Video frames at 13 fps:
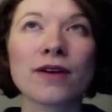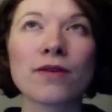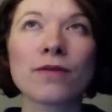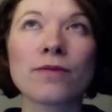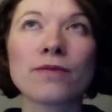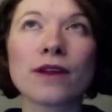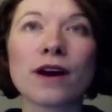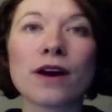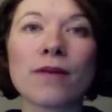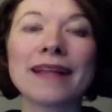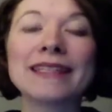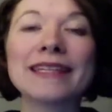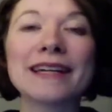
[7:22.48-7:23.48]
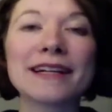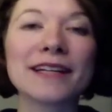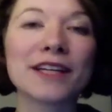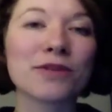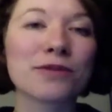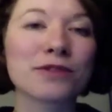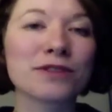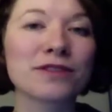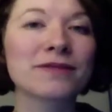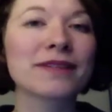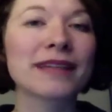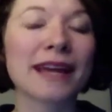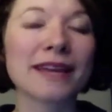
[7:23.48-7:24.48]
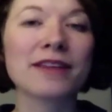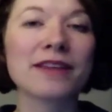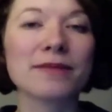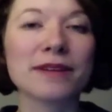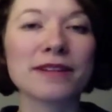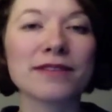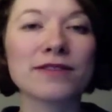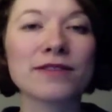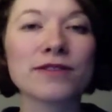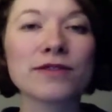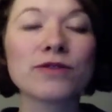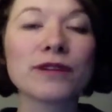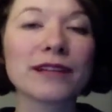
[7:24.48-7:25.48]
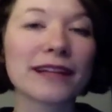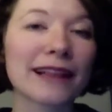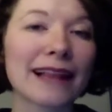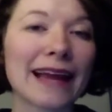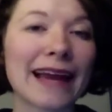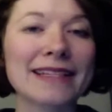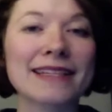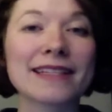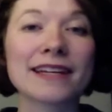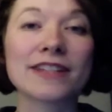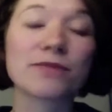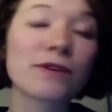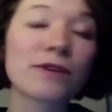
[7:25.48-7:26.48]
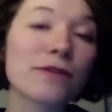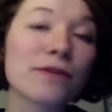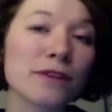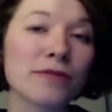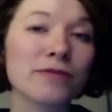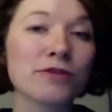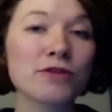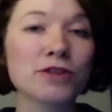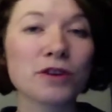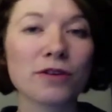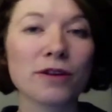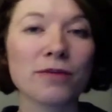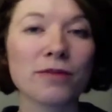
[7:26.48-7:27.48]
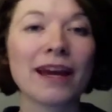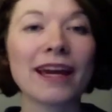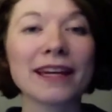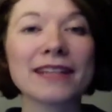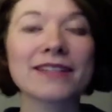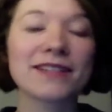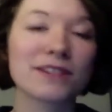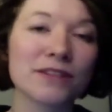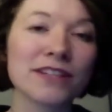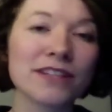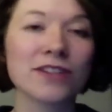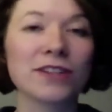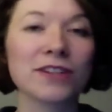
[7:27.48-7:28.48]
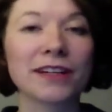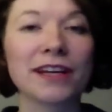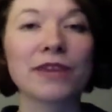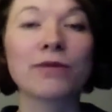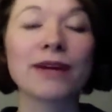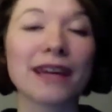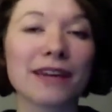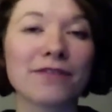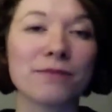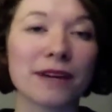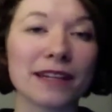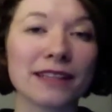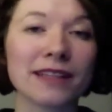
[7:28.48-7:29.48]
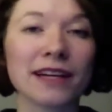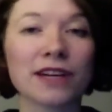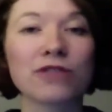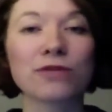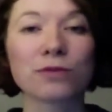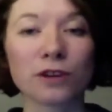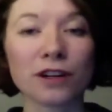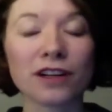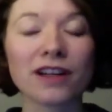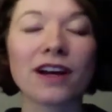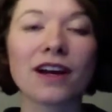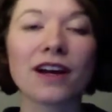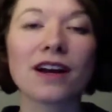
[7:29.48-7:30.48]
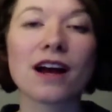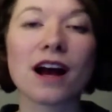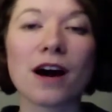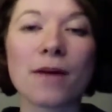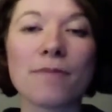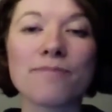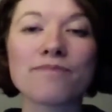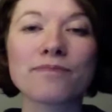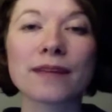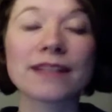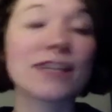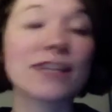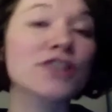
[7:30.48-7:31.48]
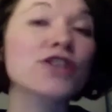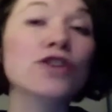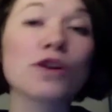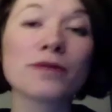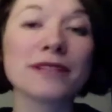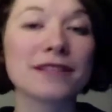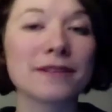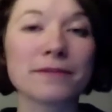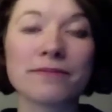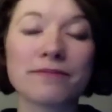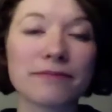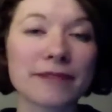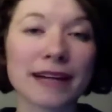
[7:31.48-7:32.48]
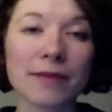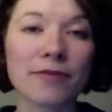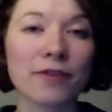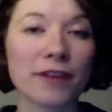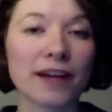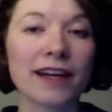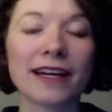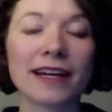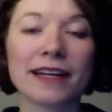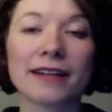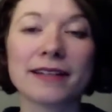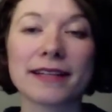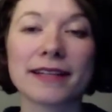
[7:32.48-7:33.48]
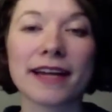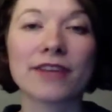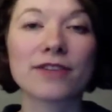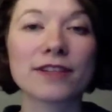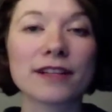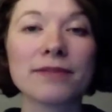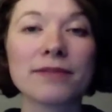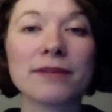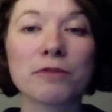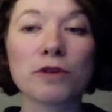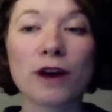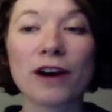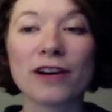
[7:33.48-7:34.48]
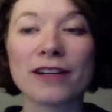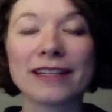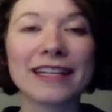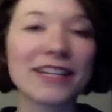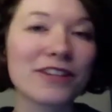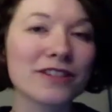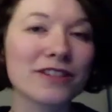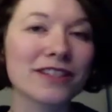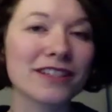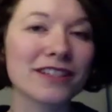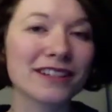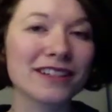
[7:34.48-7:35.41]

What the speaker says: ideally you would get them and do a little exercise with them to show them, hey, this is the research technique we have in mind that could work. There's not always the time for that, I understand, or some people aren't interested,